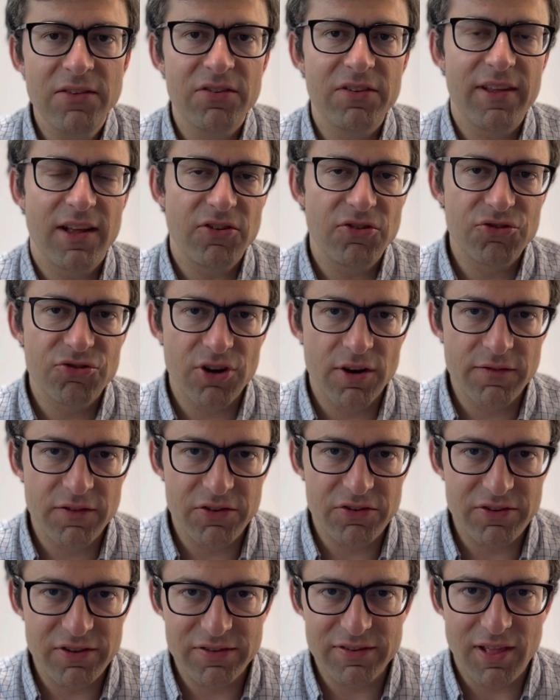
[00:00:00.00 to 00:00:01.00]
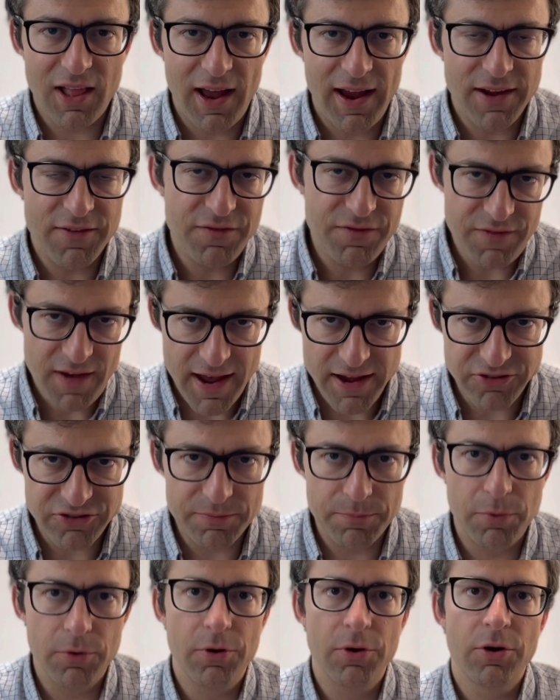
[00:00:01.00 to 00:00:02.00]
is that services like
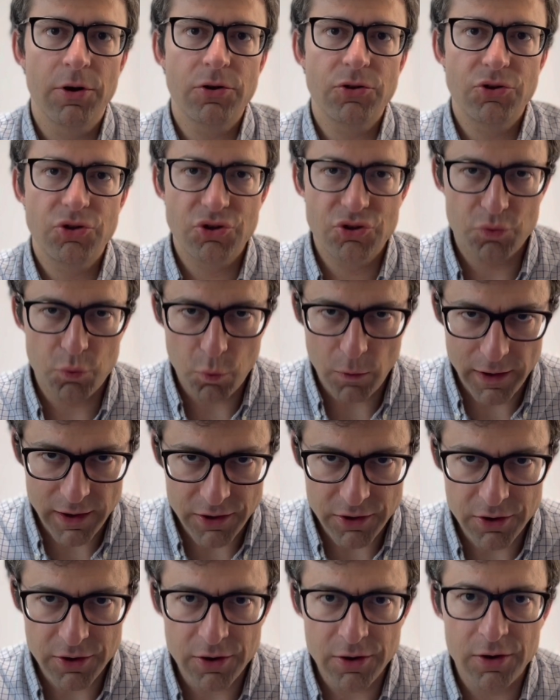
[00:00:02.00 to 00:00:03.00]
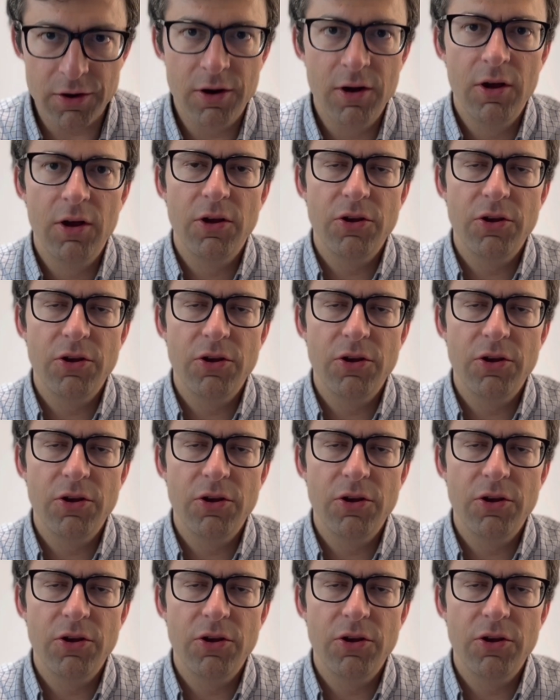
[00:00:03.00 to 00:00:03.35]
Facebook, Twitter,